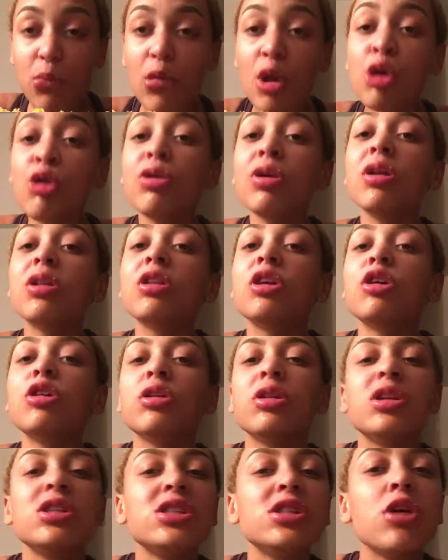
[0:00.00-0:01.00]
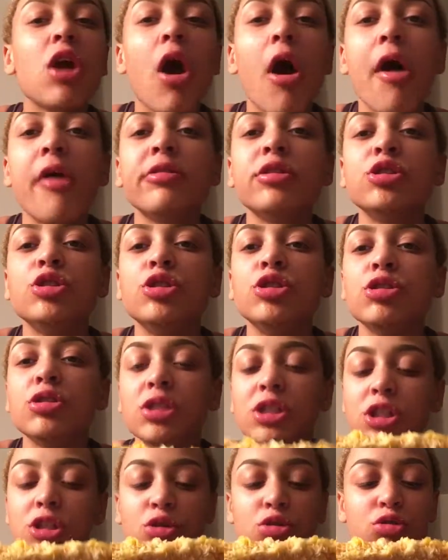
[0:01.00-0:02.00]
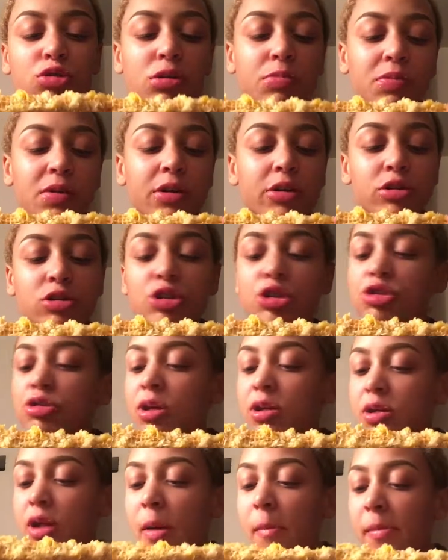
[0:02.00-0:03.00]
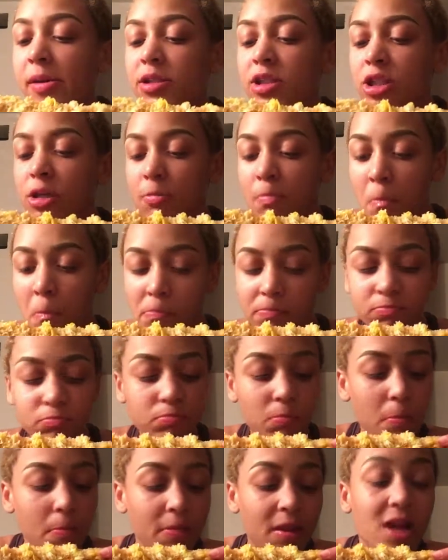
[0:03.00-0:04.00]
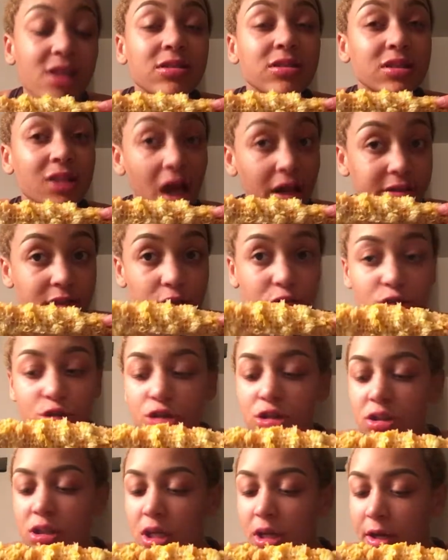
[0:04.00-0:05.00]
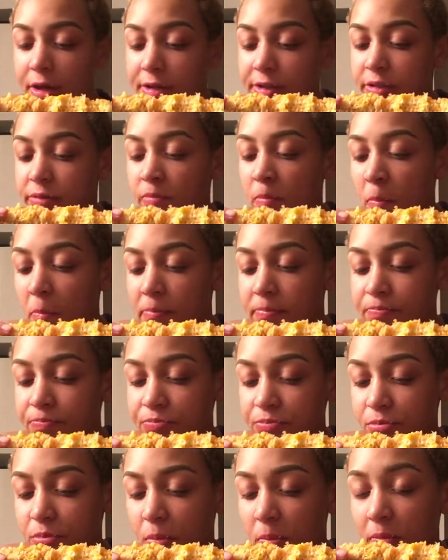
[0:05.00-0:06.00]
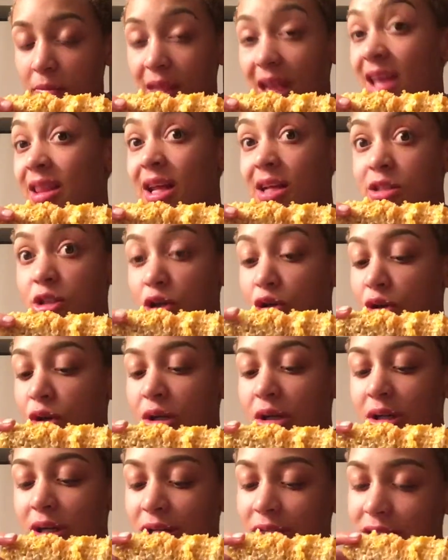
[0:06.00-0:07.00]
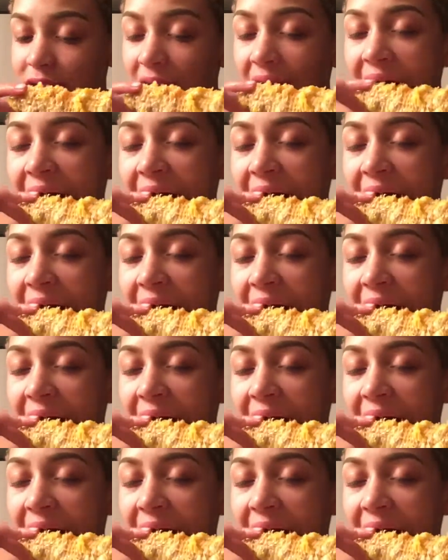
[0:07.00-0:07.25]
You can literally see all the juice just dripping straight down my chin. That's how juicy it is. And that's how good it is.